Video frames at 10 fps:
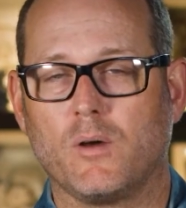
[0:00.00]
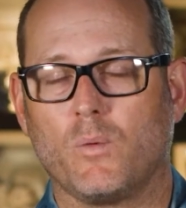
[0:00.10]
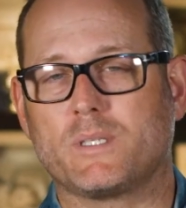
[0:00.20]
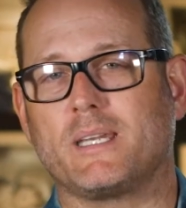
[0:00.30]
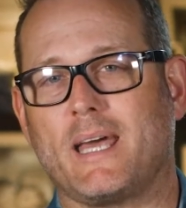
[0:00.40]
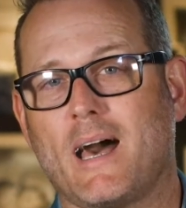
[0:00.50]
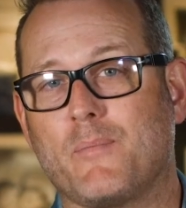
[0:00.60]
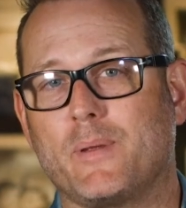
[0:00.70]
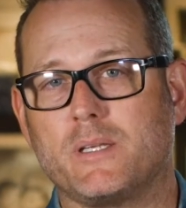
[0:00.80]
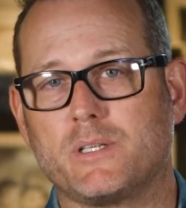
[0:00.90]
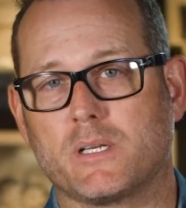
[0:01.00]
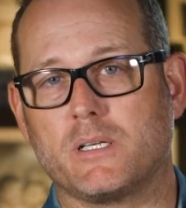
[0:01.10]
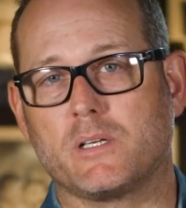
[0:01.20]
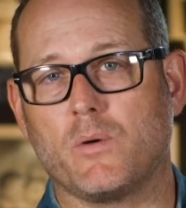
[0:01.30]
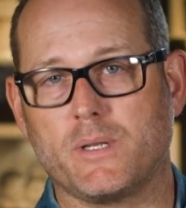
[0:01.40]
What's going to happen is you're going
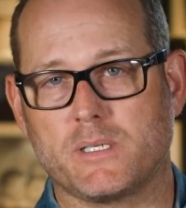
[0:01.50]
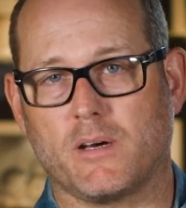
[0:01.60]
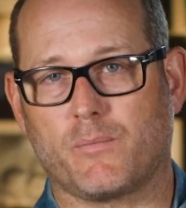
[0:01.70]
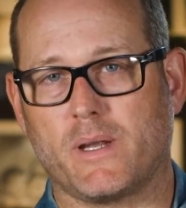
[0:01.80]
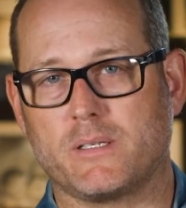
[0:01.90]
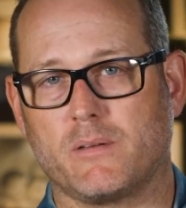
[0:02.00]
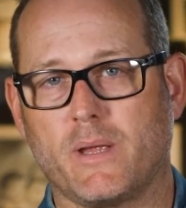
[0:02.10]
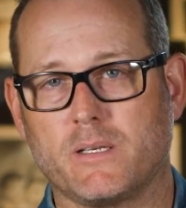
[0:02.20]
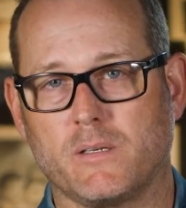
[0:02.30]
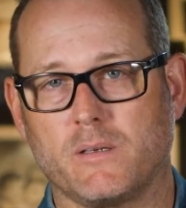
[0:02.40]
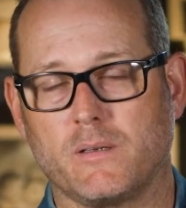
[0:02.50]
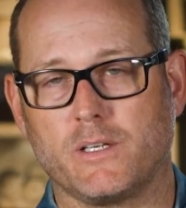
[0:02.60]
to go into self-preservation.